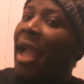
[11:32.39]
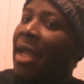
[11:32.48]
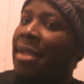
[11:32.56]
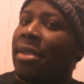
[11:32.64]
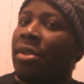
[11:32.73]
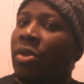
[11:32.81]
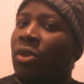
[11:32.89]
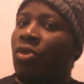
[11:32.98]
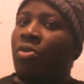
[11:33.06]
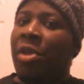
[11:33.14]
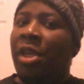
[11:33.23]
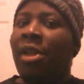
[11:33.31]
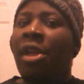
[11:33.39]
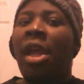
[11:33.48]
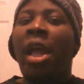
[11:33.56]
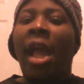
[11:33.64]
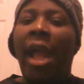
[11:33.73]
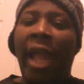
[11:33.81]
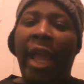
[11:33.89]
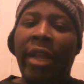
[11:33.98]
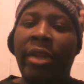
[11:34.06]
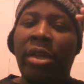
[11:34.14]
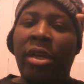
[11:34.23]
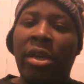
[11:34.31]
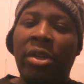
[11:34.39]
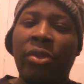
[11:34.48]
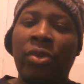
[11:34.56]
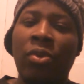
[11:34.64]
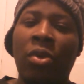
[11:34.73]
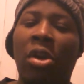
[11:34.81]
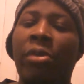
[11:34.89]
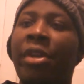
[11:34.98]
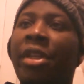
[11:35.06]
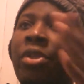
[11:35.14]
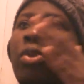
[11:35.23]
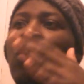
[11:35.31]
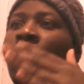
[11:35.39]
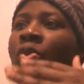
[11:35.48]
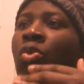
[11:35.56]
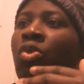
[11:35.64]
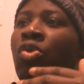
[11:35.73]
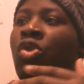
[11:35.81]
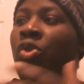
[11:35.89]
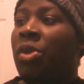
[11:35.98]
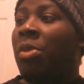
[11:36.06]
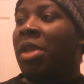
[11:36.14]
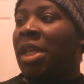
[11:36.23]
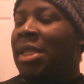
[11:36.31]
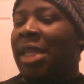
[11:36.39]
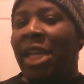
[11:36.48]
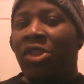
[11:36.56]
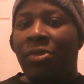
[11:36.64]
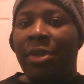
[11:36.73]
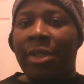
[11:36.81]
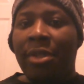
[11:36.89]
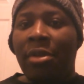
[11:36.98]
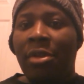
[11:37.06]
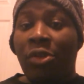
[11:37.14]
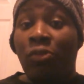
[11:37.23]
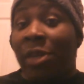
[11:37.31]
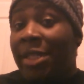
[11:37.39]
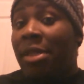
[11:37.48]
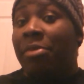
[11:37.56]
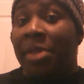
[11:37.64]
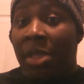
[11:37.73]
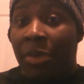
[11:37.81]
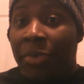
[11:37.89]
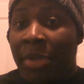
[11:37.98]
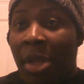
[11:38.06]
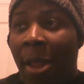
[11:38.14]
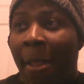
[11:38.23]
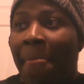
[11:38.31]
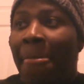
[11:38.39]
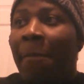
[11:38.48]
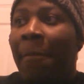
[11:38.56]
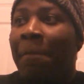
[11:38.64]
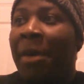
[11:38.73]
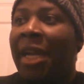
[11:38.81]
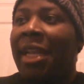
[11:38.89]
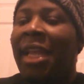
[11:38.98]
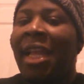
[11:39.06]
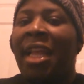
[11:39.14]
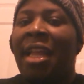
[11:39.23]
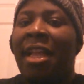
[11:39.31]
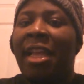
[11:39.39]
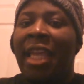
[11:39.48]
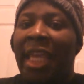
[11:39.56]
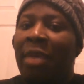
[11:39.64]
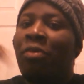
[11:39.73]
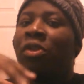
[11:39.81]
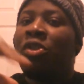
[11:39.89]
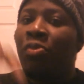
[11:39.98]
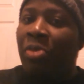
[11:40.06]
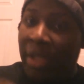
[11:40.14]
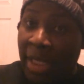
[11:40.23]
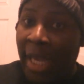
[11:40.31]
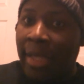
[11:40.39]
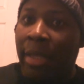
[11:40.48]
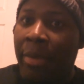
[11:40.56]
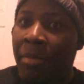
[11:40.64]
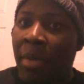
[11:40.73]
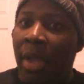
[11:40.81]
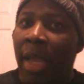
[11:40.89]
asked Takumi and Sukari to do something dangerous, to risk themselves, but he would protect them.